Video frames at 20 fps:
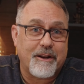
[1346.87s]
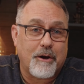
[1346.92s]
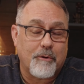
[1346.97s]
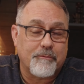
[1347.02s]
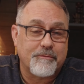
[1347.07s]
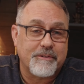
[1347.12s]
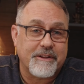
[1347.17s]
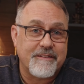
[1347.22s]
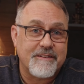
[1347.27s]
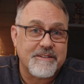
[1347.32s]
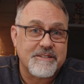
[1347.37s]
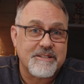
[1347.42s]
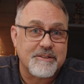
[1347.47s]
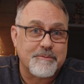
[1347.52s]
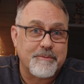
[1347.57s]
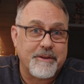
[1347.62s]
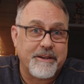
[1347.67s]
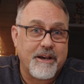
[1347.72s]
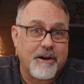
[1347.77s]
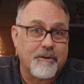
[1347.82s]
Hopefully this has
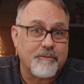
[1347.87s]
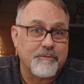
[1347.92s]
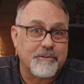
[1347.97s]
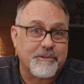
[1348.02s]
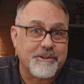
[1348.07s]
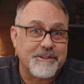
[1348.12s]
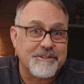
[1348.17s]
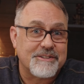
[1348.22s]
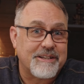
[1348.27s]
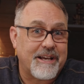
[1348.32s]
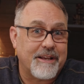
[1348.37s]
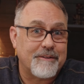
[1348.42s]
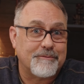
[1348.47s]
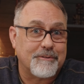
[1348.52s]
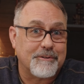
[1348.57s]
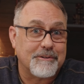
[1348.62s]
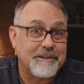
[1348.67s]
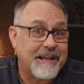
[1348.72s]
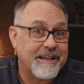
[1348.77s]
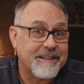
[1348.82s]
been helpful or
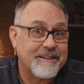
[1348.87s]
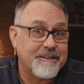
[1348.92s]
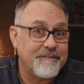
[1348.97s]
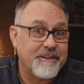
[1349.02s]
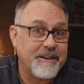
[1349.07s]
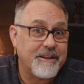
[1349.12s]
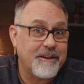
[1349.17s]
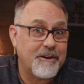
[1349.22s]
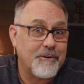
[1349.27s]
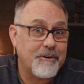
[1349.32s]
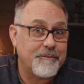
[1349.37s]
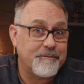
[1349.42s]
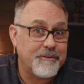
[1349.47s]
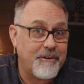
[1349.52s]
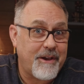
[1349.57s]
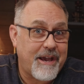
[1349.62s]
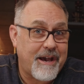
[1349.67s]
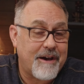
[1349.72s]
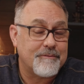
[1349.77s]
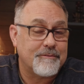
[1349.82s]
insightful. Like the video if
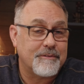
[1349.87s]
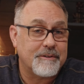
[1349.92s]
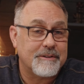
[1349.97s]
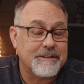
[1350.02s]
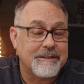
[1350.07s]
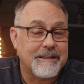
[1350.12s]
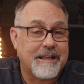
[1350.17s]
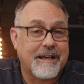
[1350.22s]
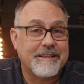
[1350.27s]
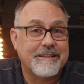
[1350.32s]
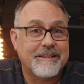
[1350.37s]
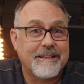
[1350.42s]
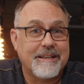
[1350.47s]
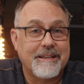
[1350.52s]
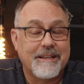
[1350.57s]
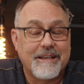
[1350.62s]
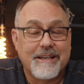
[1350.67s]
you have liked it.